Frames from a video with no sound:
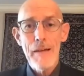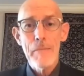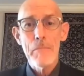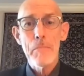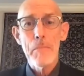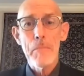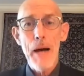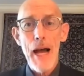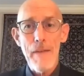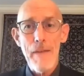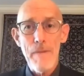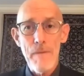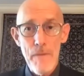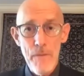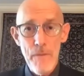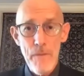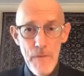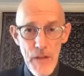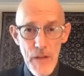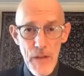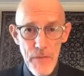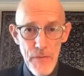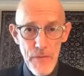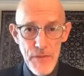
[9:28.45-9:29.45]
by
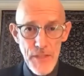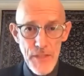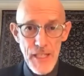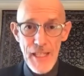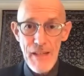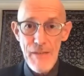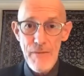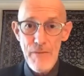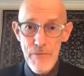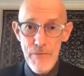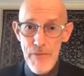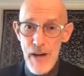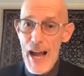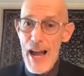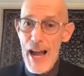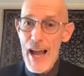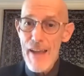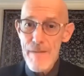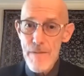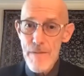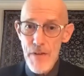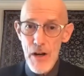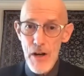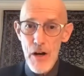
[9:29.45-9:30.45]
50,
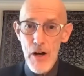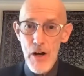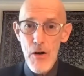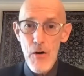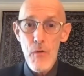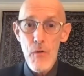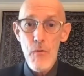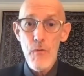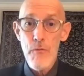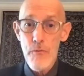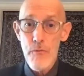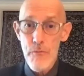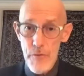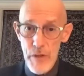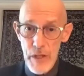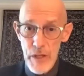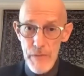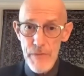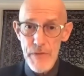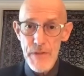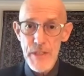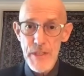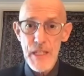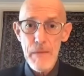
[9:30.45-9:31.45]
0
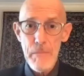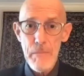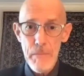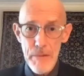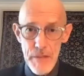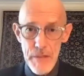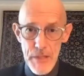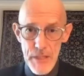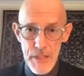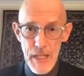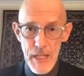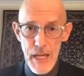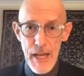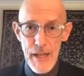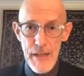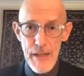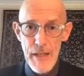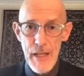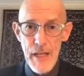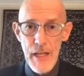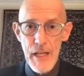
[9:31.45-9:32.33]
50%. Ah.